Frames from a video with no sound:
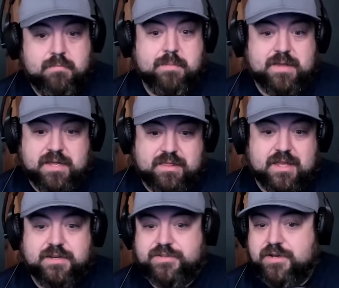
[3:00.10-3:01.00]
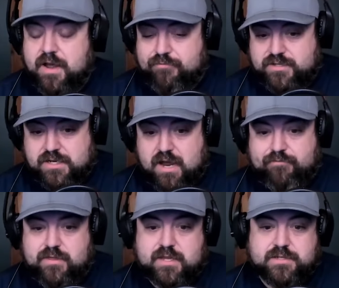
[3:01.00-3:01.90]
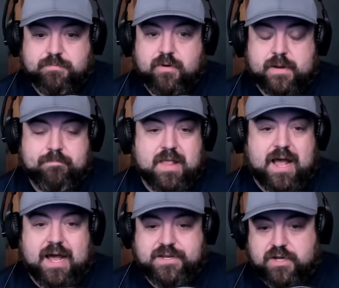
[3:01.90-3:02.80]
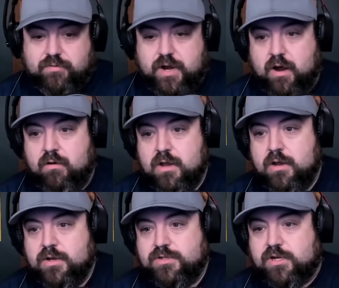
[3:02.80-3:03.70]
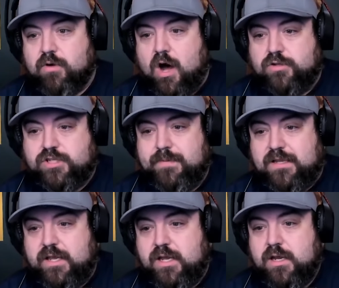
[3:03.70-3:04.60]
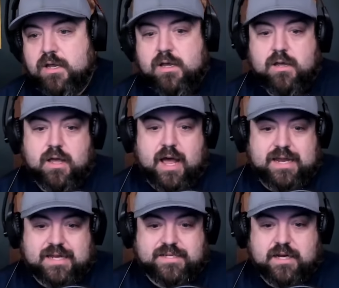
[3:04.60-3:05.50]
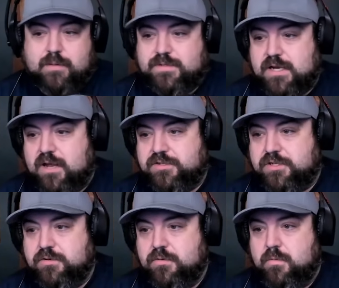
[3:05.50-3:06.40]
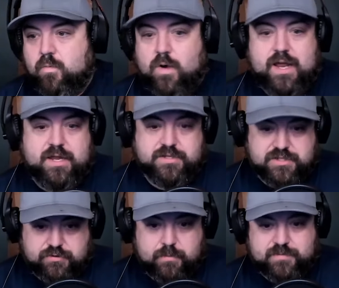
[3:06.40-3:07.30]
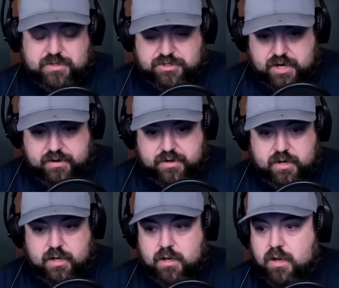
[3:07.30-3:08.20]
Maybe he thinks enough is enough at this point. I don't know. So ultimately, I guess it comes down to what is Trump's agenda?